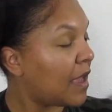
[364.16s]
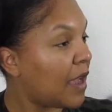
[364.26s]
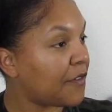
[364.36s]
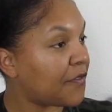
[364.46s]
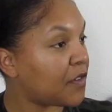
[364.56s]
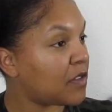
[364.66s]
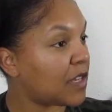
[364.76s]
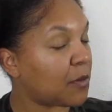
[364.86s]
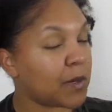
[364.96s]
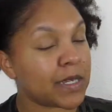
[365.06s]
I feel
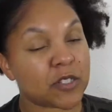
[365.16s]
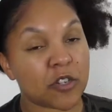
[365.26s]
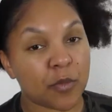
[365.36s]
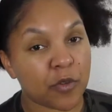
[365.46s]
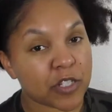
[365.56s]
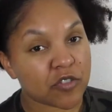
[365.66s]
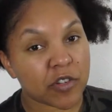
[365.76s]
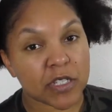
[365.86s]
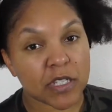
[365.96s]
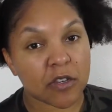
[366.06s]
like when I started
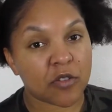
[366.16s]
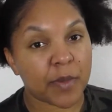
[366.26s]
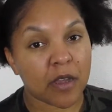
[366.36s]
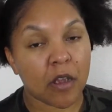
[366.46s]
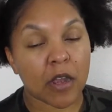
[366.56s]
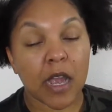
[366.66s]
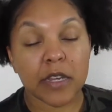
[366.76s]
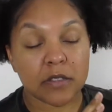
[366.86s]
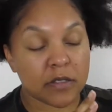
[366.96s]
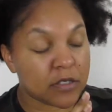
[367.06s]
moisturizing under my eye,
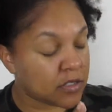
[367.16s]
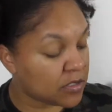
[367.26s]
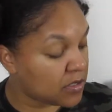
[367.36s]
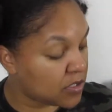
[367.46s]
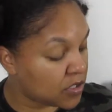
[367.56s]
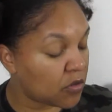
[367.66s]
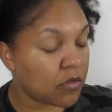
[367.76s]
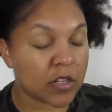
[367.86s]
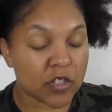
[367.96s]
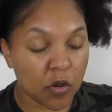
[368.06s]
I
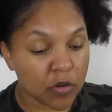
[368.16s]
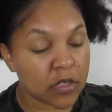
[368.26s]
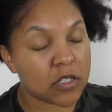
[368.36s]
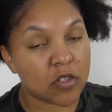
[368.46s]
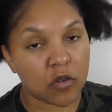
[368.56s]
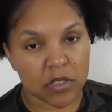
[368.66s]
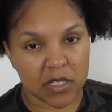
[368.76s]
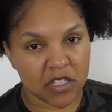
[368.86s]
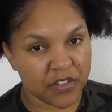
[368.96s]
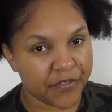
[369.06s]
totally
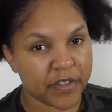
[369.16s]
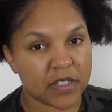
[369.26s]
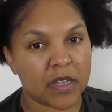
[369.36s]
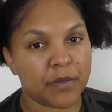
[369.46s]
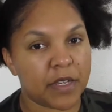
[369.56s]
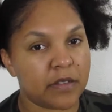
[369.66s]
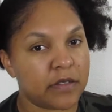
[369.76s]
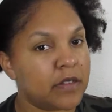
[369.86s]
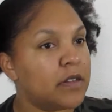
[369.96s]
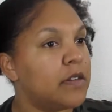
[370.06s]
noticed the difference. I mean,
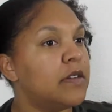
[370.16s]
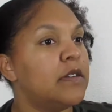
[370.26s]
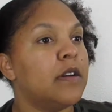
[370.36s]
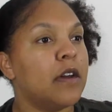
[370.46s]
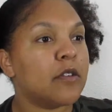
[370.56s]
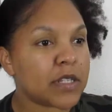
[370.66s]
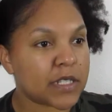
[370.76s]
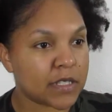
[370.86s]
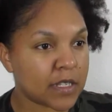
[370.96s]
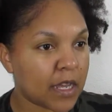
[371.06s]
I don't want to
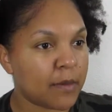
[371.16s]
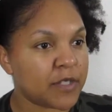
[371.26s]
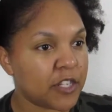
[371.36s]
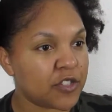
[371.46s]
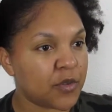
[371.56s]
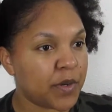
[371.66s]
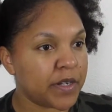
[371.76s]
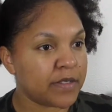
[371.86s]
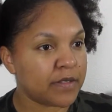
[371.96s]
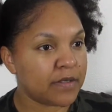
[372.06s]
say it's a game changer,
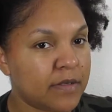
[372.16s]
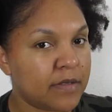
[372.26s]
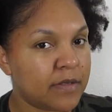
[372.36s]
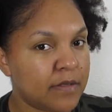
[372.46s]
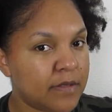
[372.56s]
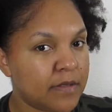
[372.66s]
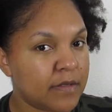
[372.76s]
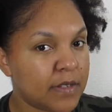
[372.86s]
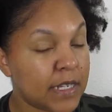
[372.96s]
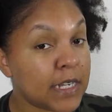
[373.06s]
but
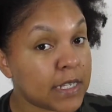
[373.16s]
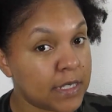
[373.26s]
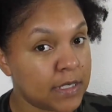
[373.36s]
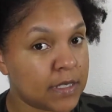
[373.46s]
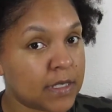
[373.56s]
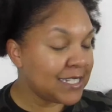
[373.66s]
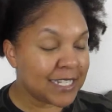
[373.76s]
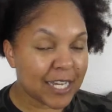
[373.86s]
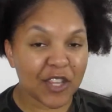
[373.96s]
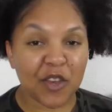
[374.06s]
it is.
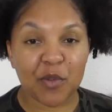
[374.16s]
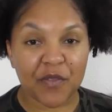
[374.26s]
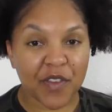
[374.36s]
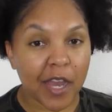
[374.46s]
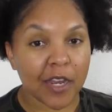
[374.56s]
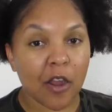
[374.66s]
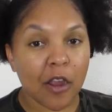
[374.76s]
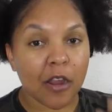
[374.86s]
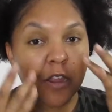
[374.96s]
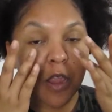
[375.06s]
Now that we've got
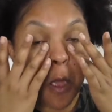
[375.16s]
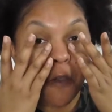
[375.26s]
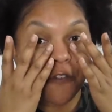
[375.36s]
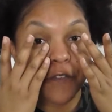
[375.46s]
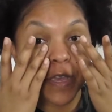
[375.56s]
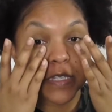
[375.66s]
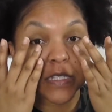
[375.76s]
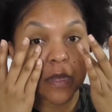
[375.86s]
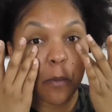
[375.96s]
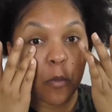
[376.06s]
our
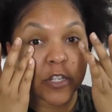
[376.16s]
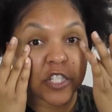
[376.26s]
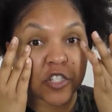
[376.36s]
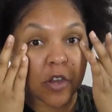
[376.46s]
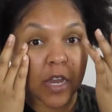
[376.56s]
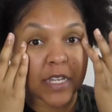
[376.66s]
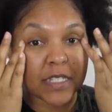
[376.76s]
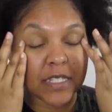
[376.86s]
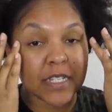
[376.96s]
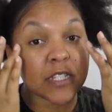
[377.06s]
face
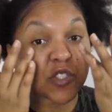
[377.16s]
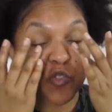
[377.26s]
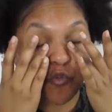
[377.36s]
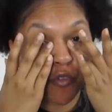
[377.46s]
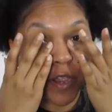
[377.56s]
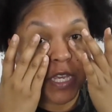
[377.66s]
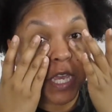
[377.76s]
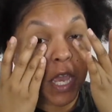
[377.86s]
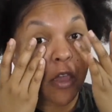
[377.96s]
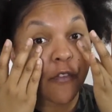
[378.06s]
moisturized, it is
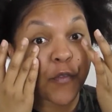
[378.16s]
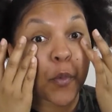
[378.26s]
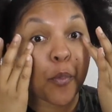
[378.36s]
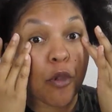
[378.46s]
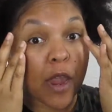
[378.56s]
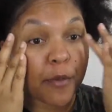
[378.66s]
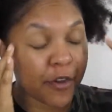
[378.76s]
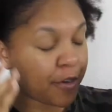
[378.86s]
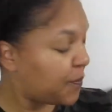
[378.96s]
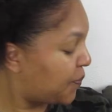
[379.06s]
ready for primer.